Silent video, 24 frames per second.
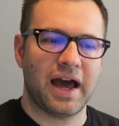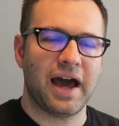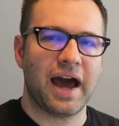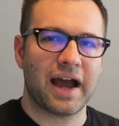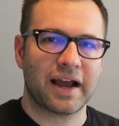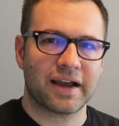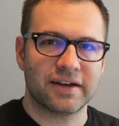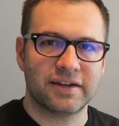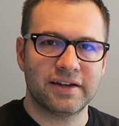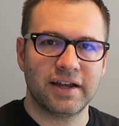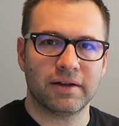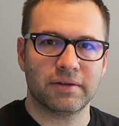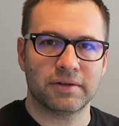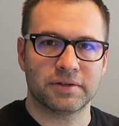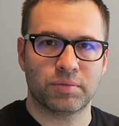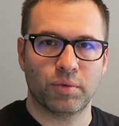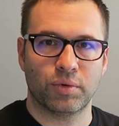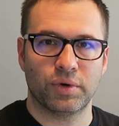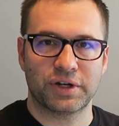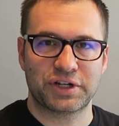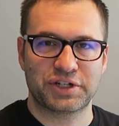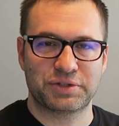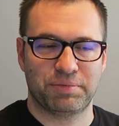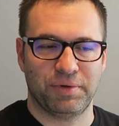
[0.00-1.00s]
I could tell is
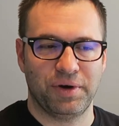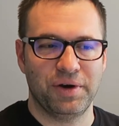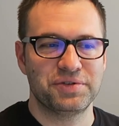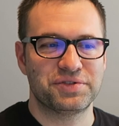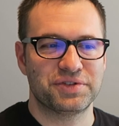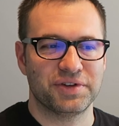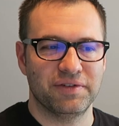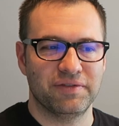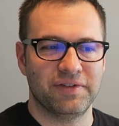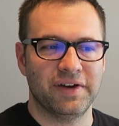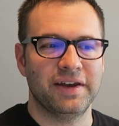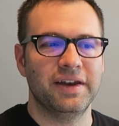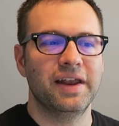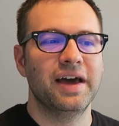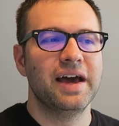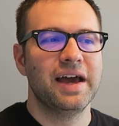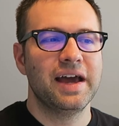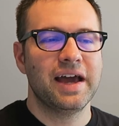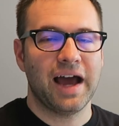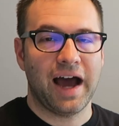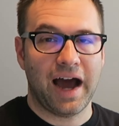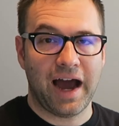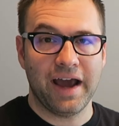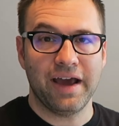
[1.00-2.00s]
more explosive, and
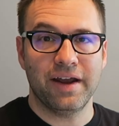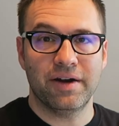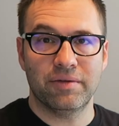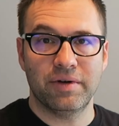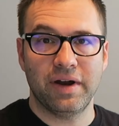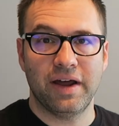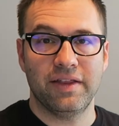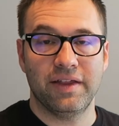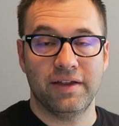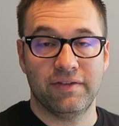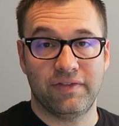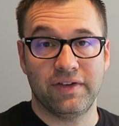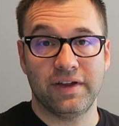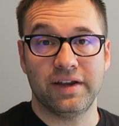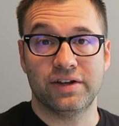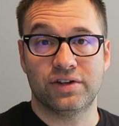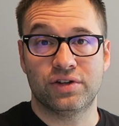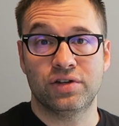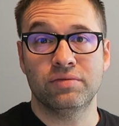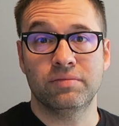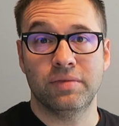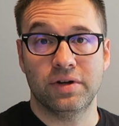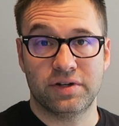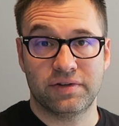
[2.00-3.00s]
I had read that they eat
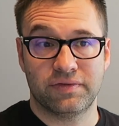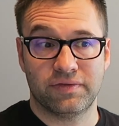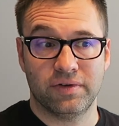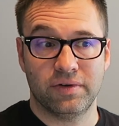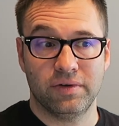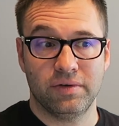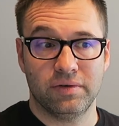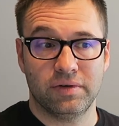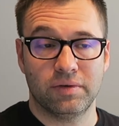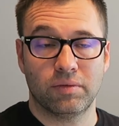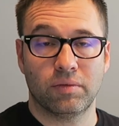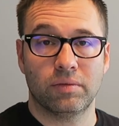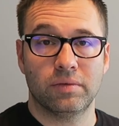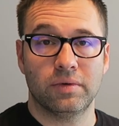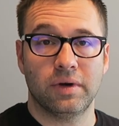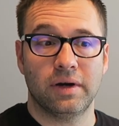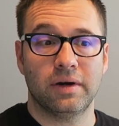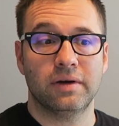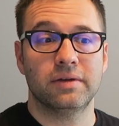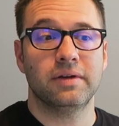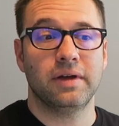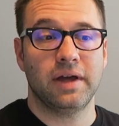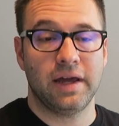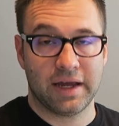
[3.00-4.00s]
too much fruit.
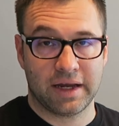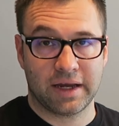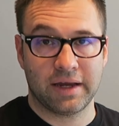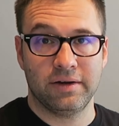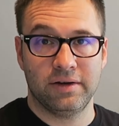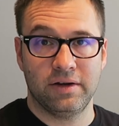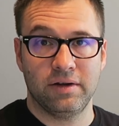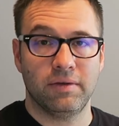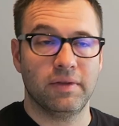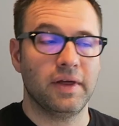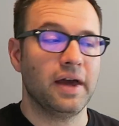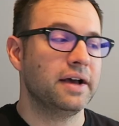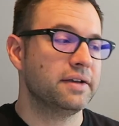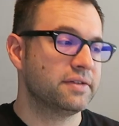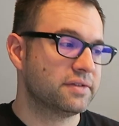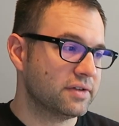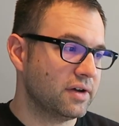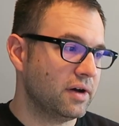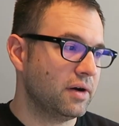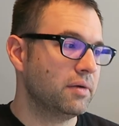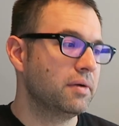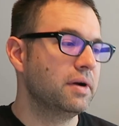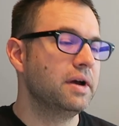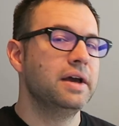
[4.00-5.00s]
It can do that.
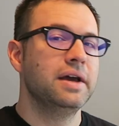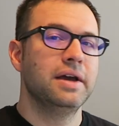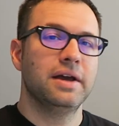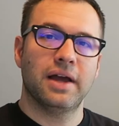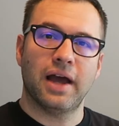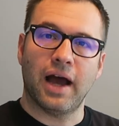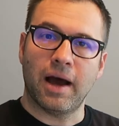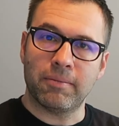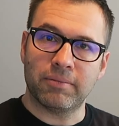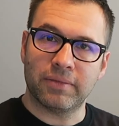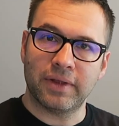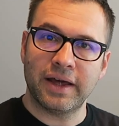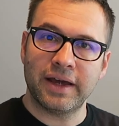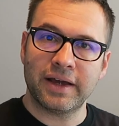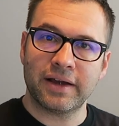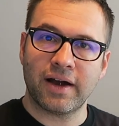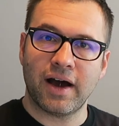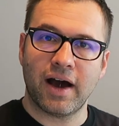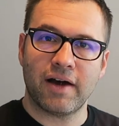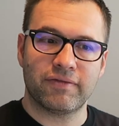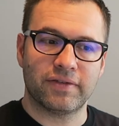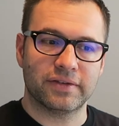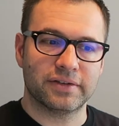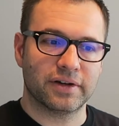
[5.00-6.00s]
So I'm laying
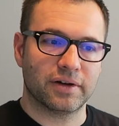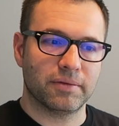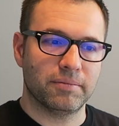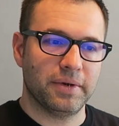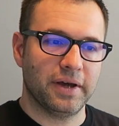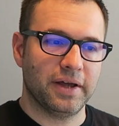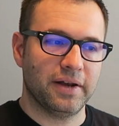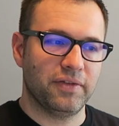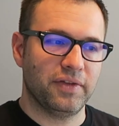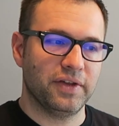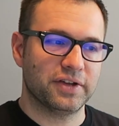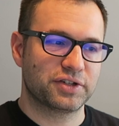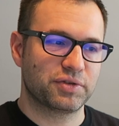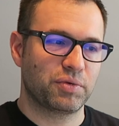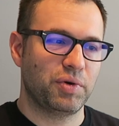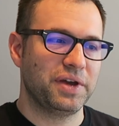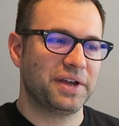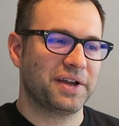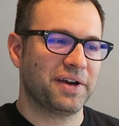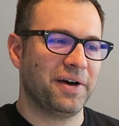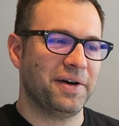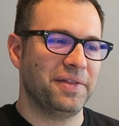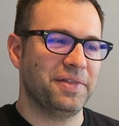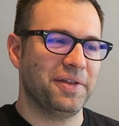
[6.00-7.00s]
off a little bit this
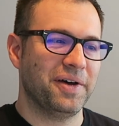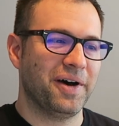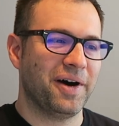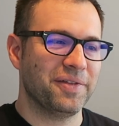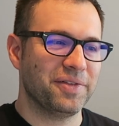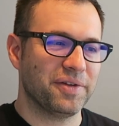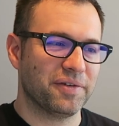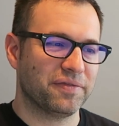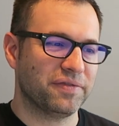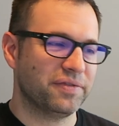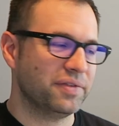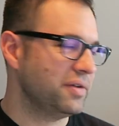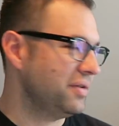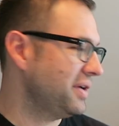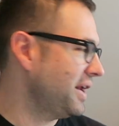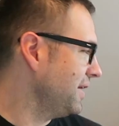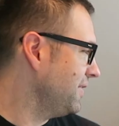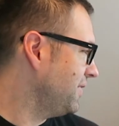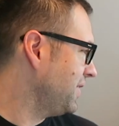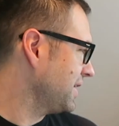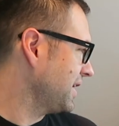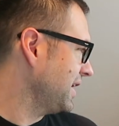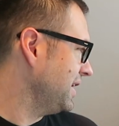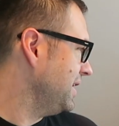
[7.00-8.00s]
week on, on the fruit.
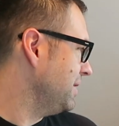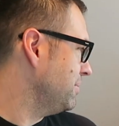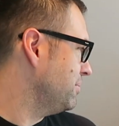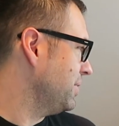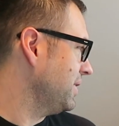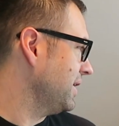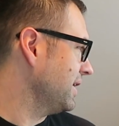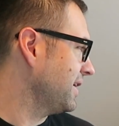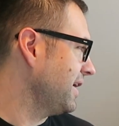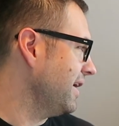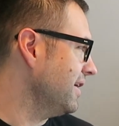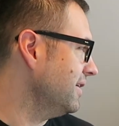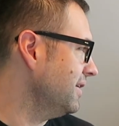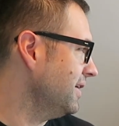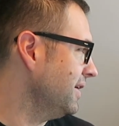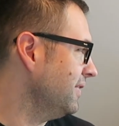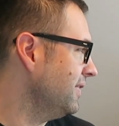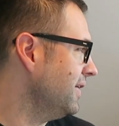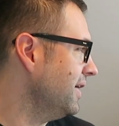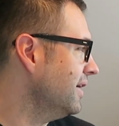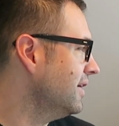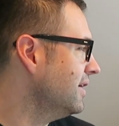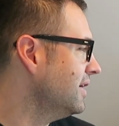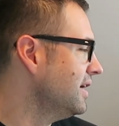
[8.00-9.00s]
I think I did put a carrot
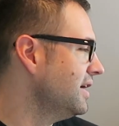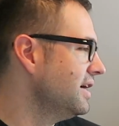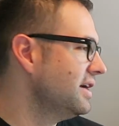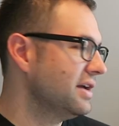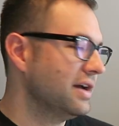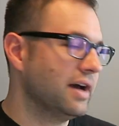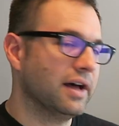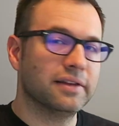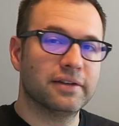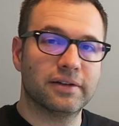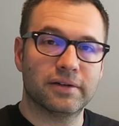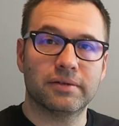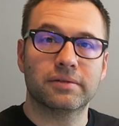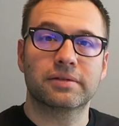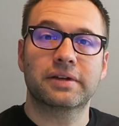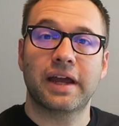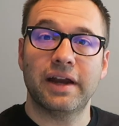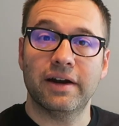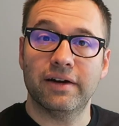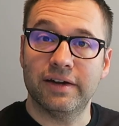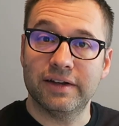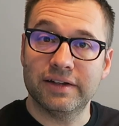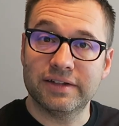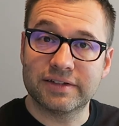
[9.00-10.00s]
in there, a little
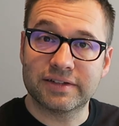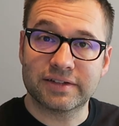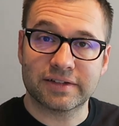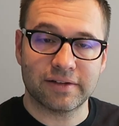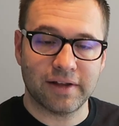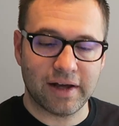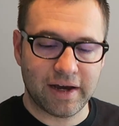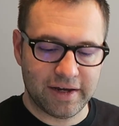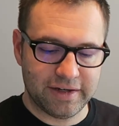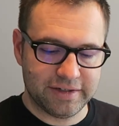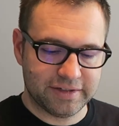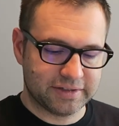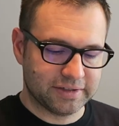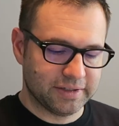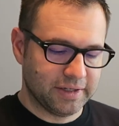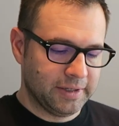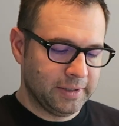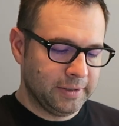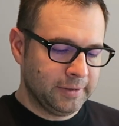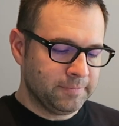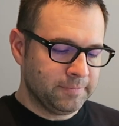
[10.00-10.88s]
carrot slice.